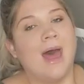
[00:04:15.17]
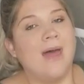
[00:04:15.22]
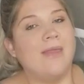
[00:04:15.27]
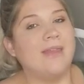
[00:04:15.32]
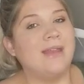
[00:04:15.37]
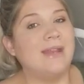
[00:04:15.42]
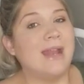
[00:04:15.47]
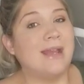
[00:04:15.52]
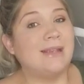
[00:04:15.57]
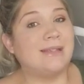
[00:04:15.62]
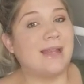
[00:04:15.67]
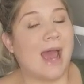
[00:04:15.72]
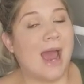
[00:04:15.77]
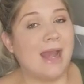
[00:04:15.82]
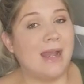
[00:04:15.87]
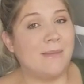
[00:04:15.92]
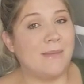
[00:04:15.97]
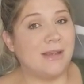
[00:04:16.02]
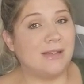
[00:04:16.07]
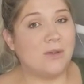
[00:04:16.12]
The next
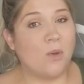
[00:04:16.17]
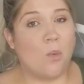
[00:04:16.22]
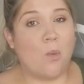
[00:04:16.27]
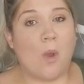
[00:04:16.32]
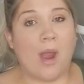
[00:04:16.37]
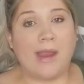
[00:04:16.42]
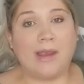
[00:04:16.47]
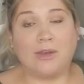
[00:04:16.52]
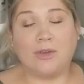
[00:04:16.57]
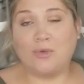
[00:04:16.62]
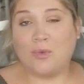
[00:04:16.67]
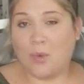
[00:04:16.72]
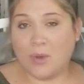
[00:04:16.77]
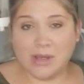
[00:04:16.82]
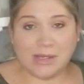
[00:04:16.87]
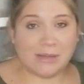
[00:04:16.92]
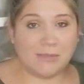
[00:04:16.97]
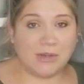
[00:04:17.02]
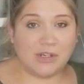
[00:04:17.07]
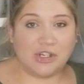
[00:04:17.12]
item is a white
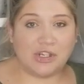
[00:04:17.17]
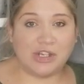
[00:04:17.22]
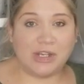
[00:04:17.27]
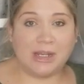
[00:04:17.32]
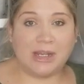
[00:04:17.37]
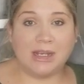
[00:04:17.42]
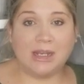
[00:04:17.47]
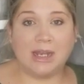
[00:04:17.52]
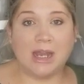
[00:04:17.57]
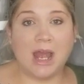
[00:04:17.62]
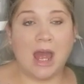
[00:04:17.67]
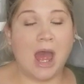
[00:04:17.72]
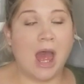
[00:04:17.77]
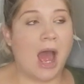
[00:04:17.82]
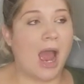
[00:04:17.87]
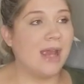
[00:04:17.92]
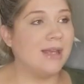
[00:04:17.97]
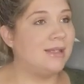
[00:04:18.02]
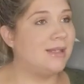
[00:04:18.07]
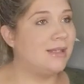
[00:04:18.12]
noise machine.
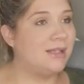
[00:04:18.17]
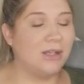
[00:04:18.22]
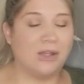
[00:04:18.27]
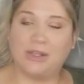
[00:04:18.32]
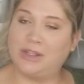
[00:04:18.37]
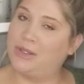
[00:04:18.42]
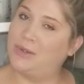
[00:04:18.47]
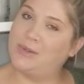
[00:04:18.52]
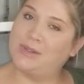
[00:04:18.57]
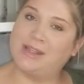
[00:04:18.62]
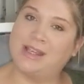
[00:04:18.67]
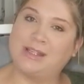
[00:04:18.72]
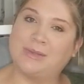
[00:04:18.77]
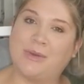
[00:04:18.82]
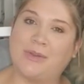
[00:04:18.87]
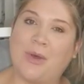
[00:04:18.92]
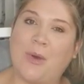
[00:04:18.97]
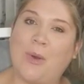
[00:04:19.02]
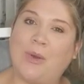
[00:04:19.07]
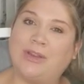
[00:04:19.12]
I still use this
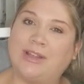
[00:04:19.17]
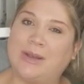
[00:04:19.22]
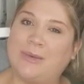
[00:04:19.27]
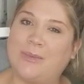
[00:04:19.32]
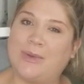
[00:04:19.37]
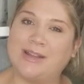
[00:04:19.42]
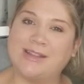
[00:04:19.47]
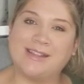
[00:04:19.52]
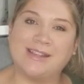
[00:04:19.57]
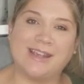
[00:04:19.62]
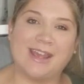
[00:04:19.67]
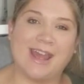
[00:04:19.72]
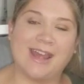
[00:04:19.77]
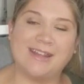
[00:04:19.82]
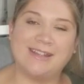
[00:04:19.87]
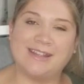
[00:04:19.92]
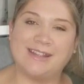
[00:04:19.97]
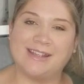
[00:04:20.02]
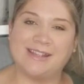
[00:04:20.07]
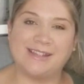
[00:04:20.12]
with Holden once
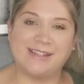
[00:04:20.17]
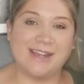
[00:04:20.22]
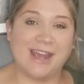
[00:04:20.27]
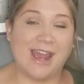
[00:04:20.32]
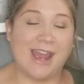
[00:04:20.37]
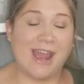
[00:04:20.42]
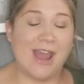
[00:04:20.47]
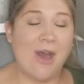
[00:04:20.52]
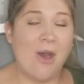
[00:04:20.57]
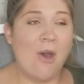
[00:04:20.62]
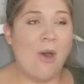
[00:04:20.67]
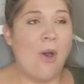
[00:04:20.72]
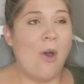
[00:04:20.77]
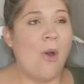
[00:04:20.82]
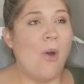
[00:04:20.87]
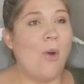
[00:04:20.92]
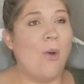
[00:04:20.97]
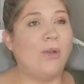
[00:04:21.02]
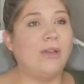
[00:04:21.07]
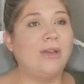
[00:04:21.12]
again to this day.
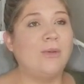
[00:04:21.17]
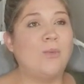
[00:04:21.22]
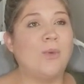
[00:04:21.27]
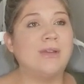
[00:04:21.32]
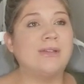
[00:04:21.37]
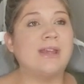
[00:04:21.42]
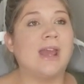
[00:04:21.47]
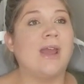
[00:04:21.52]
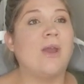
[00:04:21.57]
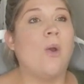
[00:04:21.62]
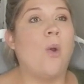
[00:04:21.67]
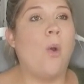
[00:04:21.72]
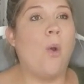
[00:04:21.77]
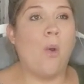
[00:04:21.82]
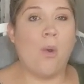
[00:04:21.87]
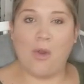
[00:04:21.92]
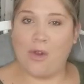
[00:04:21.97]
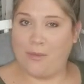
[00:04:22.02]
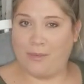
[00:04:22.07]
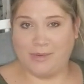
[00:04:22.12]
Holden was a
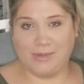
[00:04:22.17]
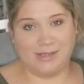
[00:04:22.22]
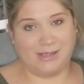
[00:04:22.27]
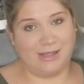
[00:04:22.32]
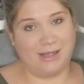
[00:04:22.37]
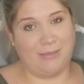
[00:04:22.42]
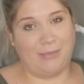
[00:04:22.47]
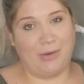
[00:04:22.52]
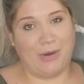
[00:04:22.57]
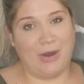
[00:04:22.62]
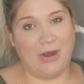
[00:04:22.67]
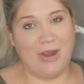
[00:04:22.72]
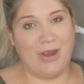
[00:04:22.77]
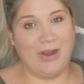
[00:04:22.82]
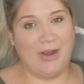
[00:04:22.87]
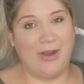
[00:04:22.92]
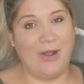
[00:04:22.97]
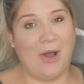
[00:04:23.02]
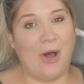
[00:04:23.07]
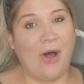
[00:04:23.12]
horrible sleeper
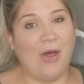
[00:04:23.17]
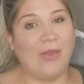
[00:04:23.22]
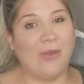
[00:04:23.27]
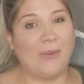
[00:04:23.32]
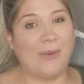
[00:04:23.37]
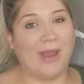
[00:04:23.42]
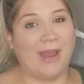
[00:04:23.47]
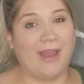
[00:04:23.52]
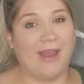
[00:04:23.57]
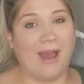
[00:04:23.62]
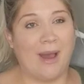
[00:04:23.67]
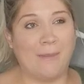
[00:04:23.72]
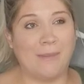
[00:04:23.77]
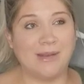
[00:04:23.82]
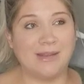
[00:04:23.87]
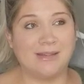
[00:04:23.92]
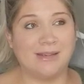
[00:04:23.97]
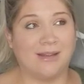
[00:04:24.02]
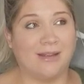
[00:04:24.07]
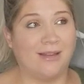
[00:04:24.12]
all the way up
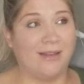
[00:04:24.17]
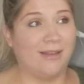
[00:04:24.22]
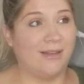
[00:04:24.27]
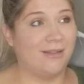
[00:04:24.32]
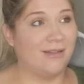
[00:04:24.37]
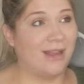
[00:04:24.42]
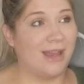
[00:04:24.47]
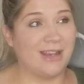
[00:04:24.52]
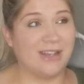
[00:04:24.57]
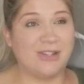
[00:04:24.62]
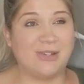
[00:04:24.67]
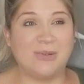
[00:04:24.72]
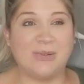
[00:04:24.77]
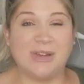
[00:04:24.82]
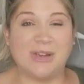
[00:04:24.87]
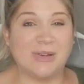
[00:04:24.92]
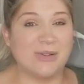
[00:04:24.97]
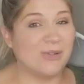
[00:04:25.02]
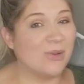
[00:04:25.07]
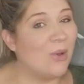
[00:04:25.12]
until like 2
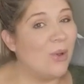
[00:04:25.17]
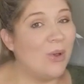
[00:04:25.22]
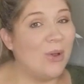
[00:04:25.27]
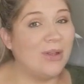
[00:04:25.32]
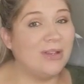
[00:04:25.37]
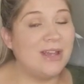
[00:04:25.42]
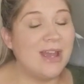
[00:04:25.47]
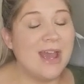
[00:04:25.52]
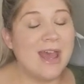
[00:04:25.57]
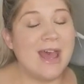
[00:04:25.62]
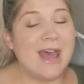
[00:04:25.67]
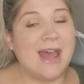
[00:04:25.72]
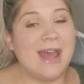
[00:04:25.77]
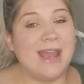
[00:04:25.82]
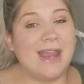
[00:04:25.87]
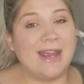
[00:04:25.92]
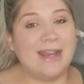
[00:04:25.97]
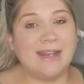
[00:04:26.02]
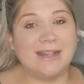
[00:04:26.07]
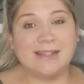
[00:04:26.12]
years old.
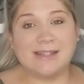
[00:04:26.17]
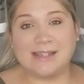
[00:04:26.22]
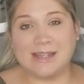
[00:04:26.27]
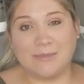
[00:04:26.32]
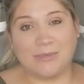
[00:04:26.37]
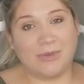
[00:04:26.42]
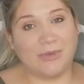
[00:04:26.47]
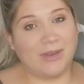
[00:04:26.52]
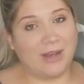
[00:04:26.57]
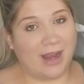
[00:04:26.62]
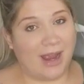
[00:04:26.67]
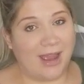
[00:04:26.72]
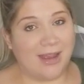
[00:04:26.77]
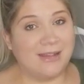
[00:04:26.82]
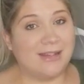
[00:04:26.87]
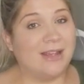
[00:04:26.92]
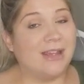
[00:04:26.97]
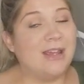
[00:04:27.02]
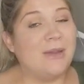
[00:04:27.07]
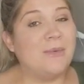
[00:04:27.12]
He didn't sleep through the night
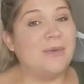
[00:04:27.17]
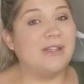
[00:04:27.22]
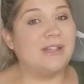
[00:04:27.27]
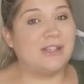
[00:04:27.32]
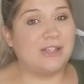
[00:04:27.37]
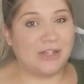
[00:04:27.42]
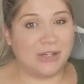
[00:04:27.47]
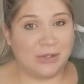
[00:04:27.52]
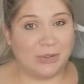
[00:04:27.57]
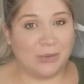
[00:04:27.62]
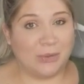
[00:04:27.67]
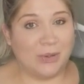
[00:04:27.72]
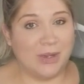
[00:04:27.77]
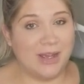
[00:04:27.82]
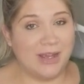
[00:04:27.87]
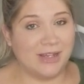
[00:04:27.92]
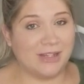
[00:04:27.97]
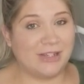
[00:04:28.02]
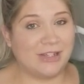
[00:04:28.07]
until he was 2.